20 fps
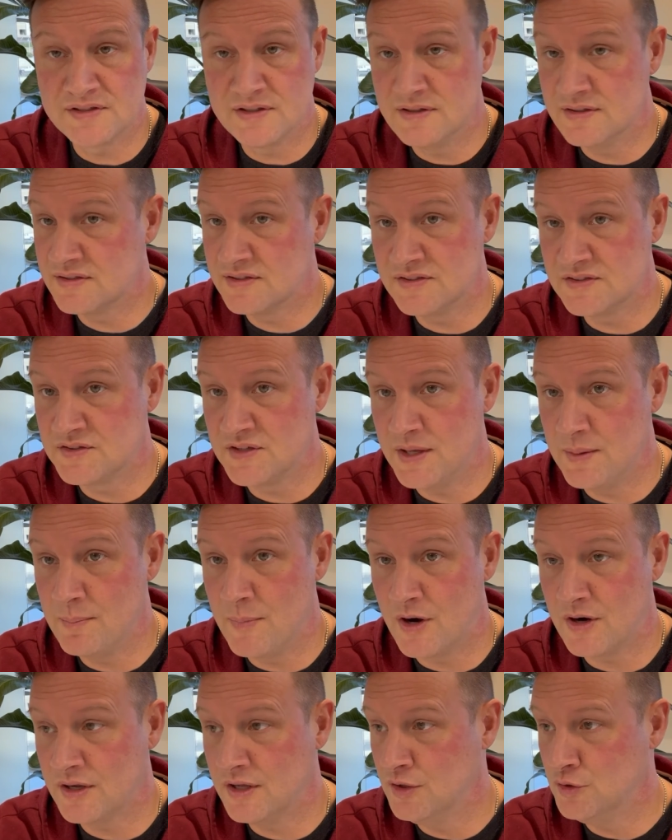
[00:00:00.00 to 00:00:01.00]
And this is a
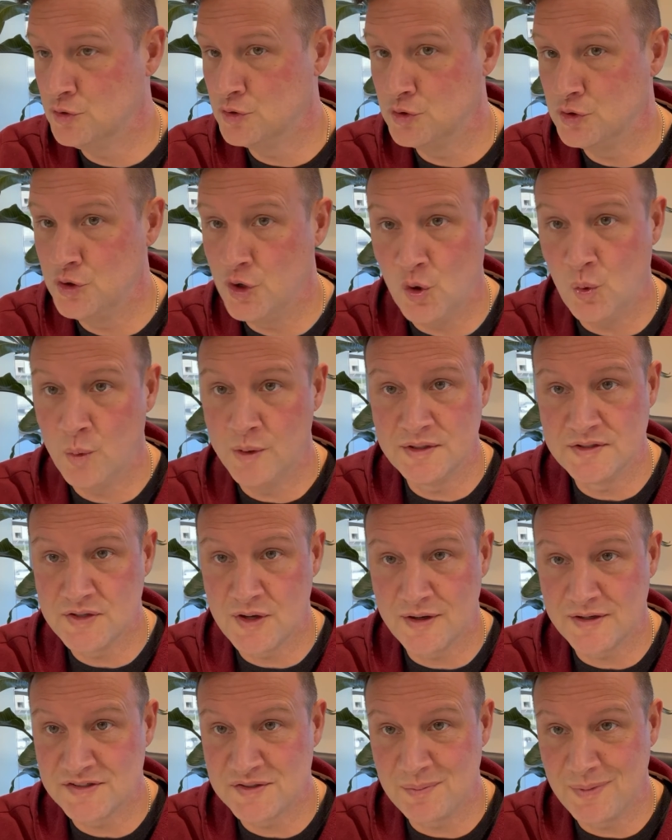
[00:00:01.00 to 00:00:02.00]
market no one
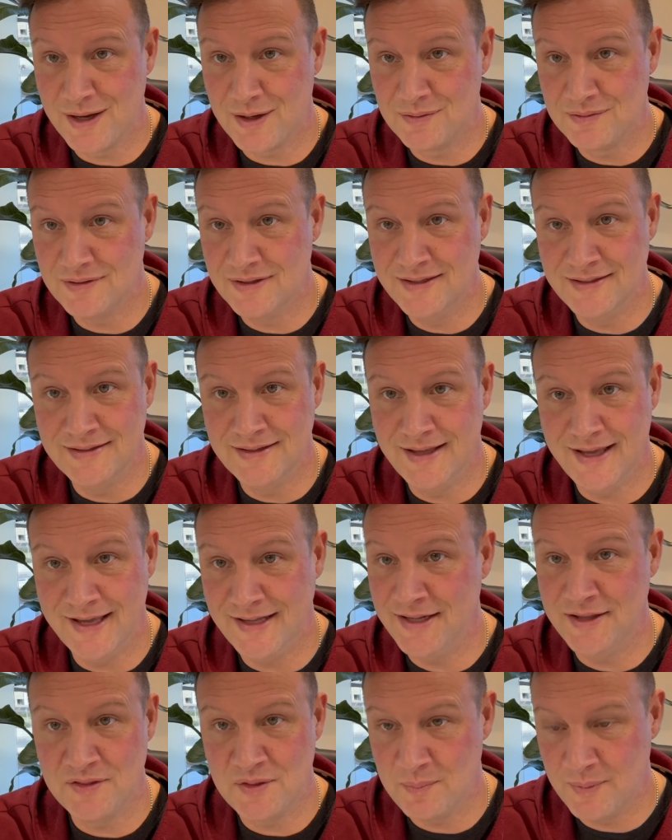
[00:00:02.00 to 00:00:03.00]
talks about in
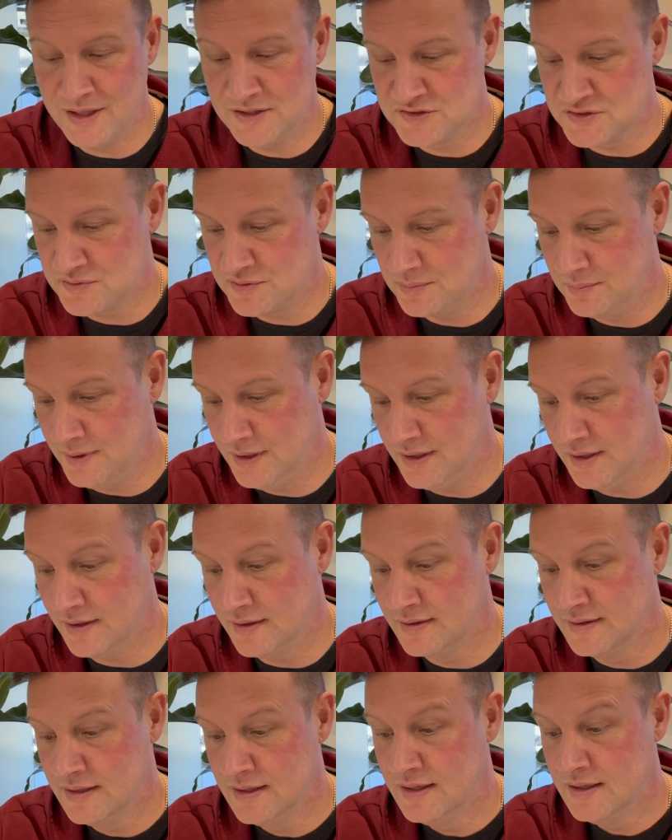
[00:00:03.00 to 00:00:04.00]
any of the mainstream media.
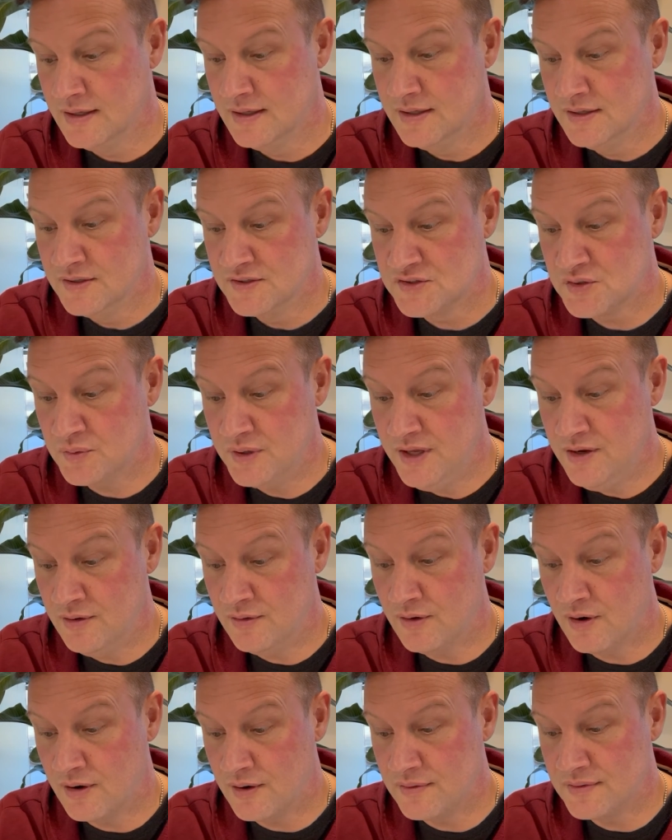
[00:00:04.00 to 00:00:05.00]
So
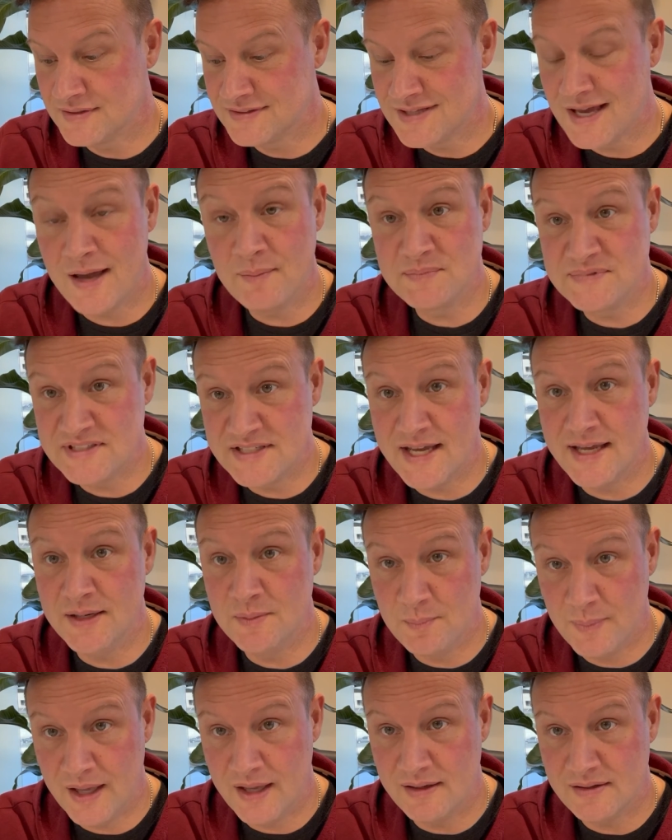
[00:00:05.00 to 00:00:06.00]
here are the top 10
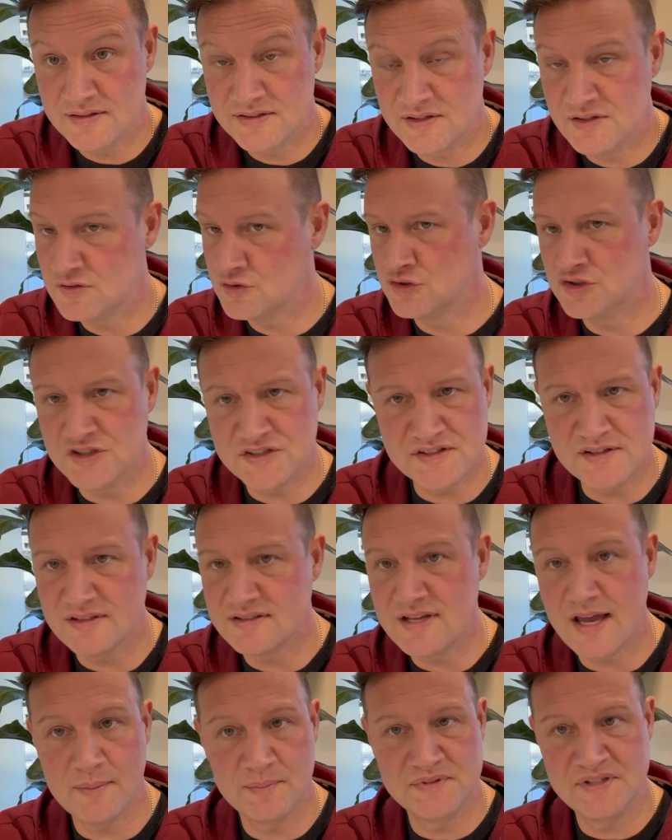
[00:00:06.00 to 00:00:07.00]
banks. These are just the
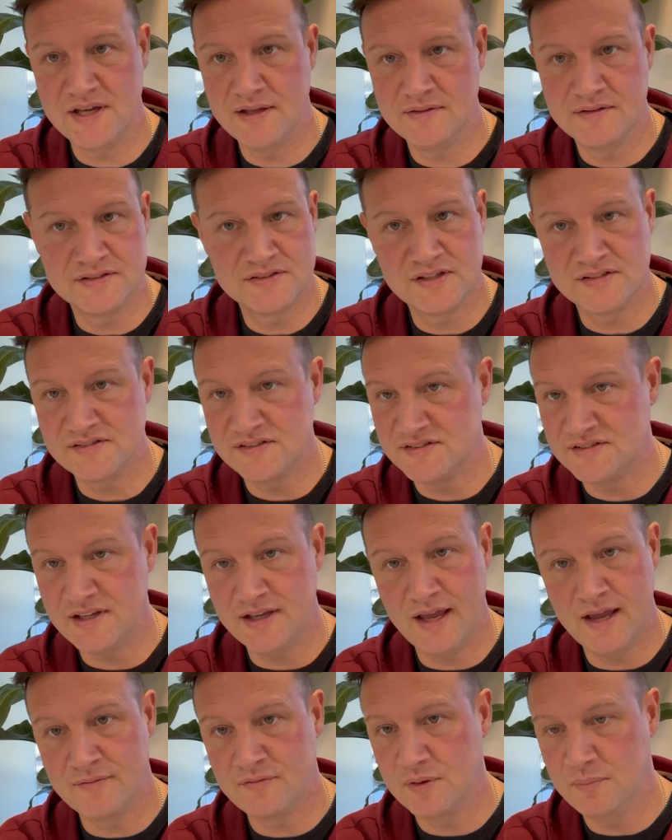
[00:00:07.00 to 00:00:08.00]
top 10. This doesn't
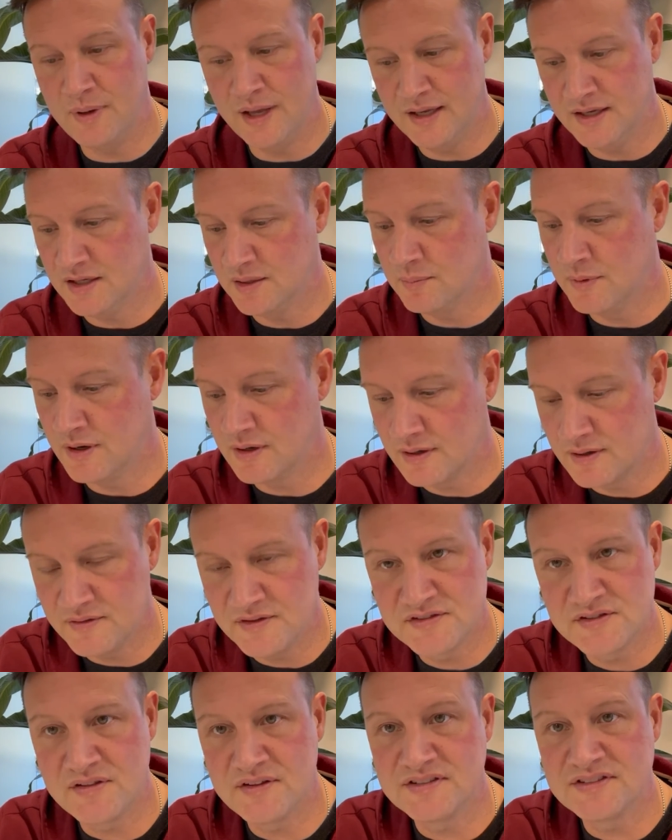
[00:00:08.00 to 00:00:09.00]
say every bank in America.
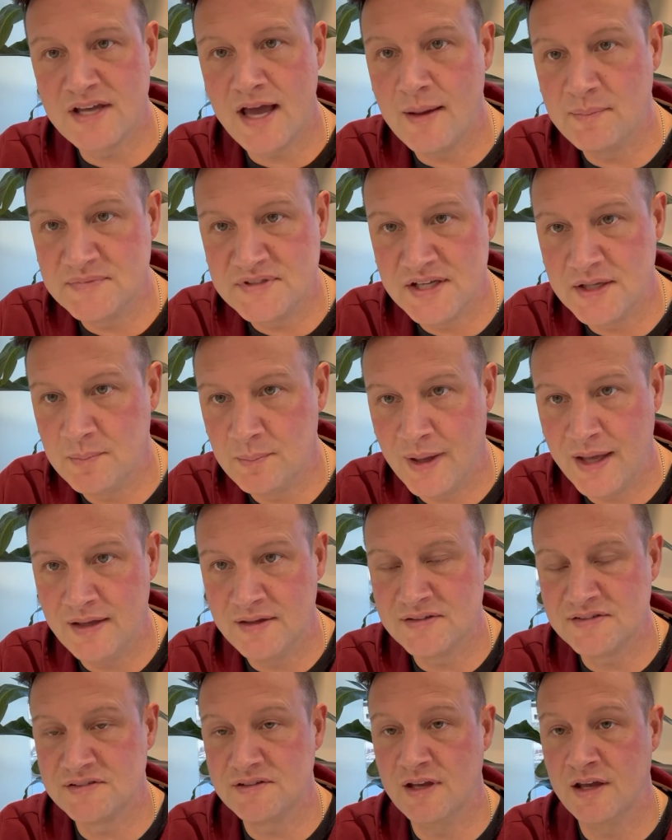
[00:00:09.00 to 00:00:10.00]
These are the top 10
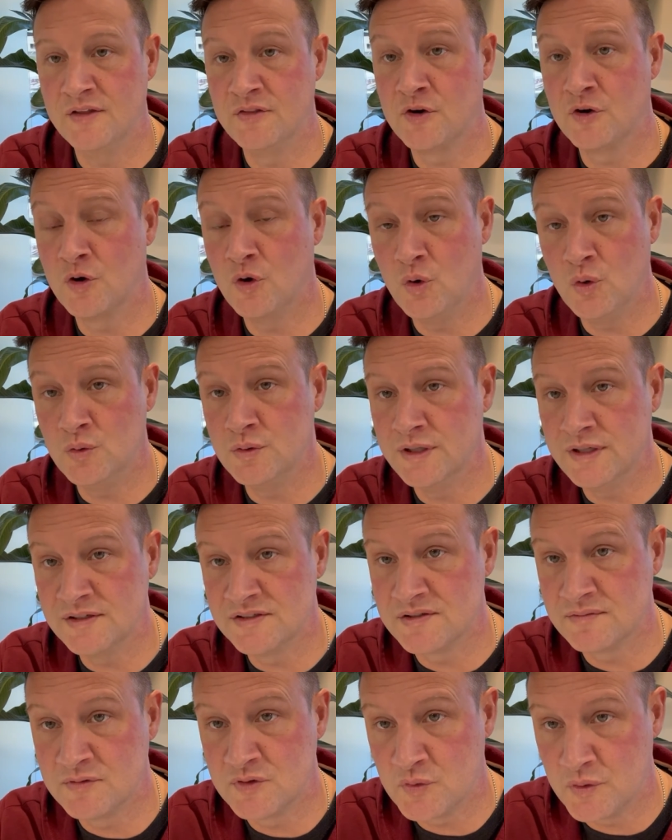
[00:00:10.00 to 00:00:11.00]
banks and their holdings
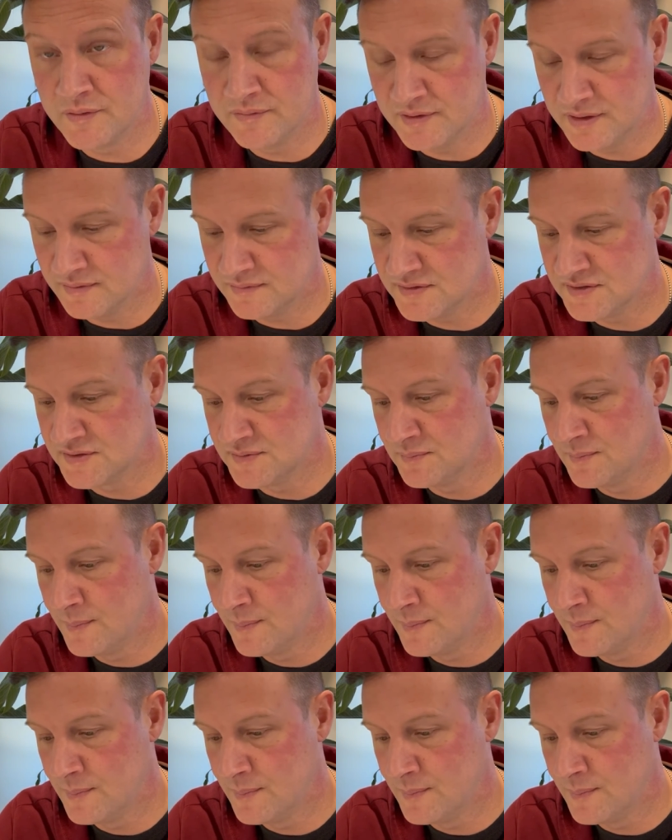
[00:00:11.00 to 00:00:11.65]
of derivatives.